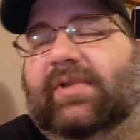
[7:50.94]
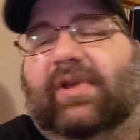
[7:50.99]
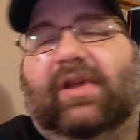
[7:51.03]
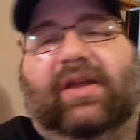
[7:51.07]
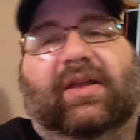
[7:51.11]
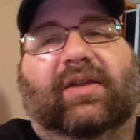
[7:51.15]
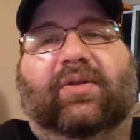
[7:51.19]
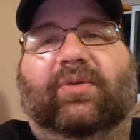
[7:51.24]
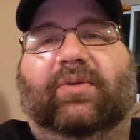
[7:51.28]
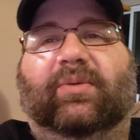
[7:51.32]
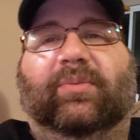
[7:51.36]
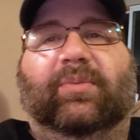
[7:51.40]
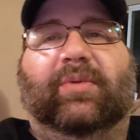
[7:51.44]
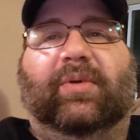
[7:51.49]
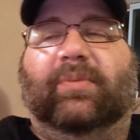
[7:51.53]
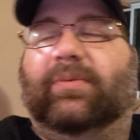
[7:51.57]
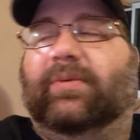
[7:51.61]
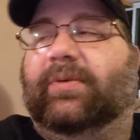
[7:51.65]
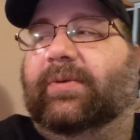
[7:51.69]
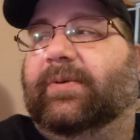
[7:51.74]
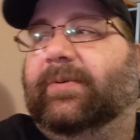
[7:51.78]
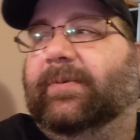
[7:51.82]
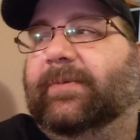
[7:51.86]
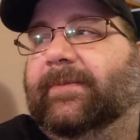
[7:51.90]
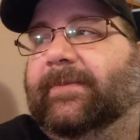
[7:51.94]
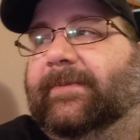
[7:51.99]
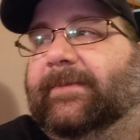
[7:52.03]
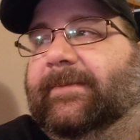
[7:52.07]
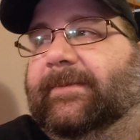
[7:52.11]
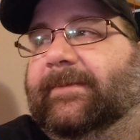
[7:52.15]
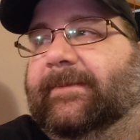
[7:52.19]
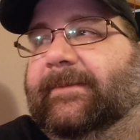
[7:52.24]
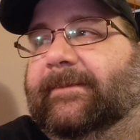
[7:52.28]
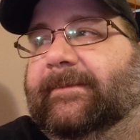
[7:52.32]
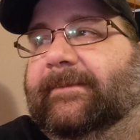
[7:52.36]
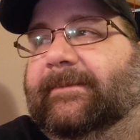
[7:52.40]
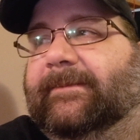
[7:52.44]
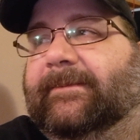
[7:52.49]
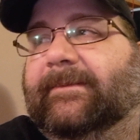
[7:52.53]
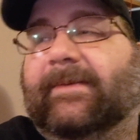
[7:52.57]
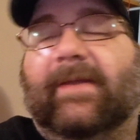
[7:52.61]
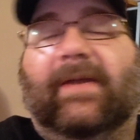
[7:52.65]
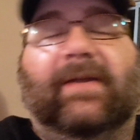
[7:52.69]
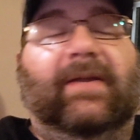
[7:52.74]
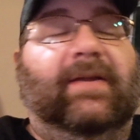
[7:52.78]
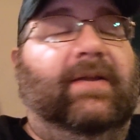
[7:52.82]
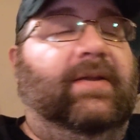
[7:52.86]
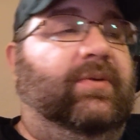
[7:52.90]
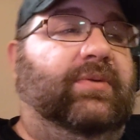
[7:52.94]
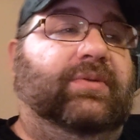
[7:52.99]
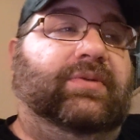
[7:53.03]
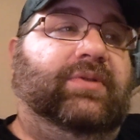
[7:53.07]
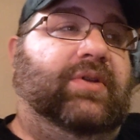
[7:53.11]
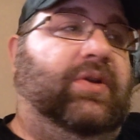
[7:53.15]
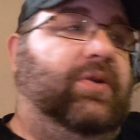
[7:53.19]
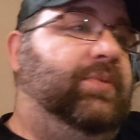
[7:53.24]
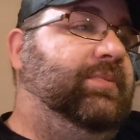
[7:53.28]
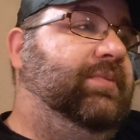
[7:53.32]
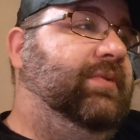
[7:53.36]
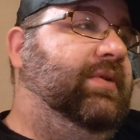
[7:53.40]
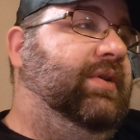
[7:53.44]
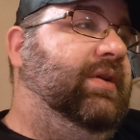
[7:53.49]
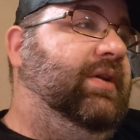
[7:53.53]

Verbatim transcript: I don't remember. No? I don't know.